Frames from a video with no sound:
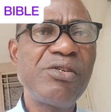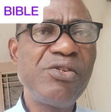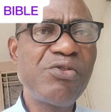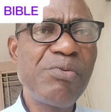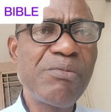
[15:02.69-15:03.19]

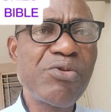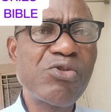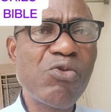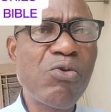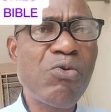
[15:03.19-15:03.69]
You should be able
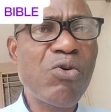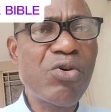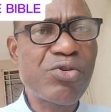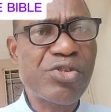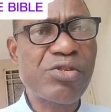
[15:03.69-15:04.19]
to
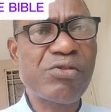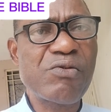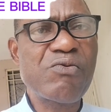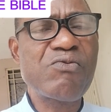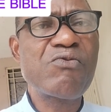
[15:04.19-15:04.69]
quote
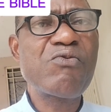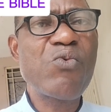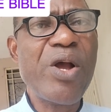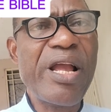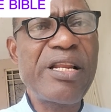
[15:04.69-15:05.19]

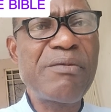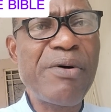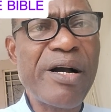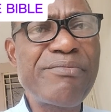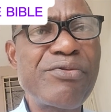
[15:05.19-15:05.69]
where in the
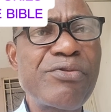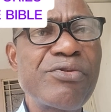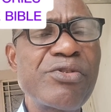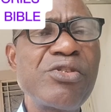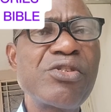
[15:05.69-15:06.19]
Bible
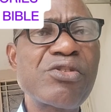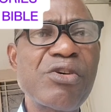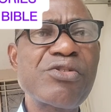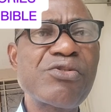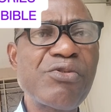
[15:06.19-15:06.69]

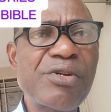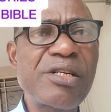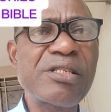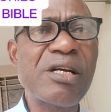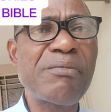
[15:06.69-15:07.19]
such
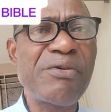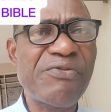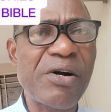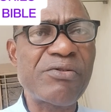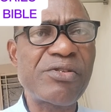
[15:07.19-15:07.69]
stories can be
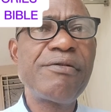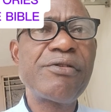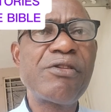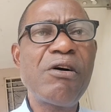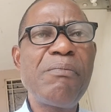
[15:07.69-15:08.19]
found.
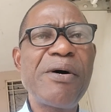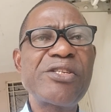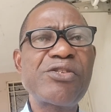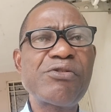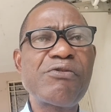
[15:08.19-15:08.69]

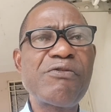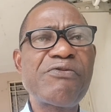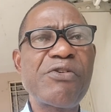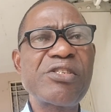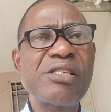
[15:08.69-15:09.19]
Number 2,
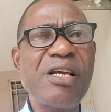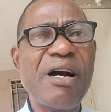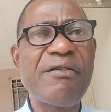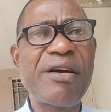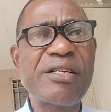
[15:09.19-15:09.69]
for
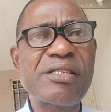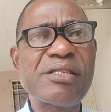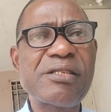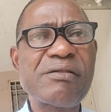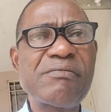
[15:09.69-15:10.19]

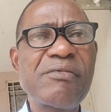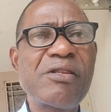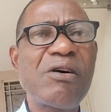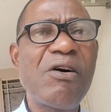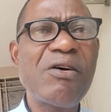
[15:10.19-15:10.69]
CRS,
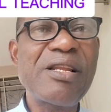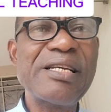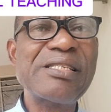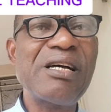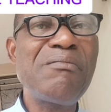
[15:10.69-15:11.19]

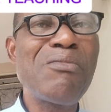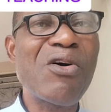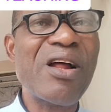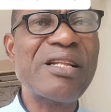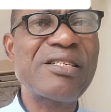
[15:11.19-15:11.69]
understand
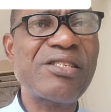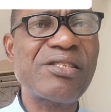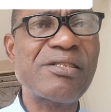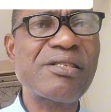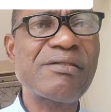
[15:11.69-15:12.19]
moral
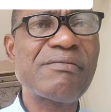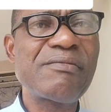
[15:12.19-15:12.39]
teachings.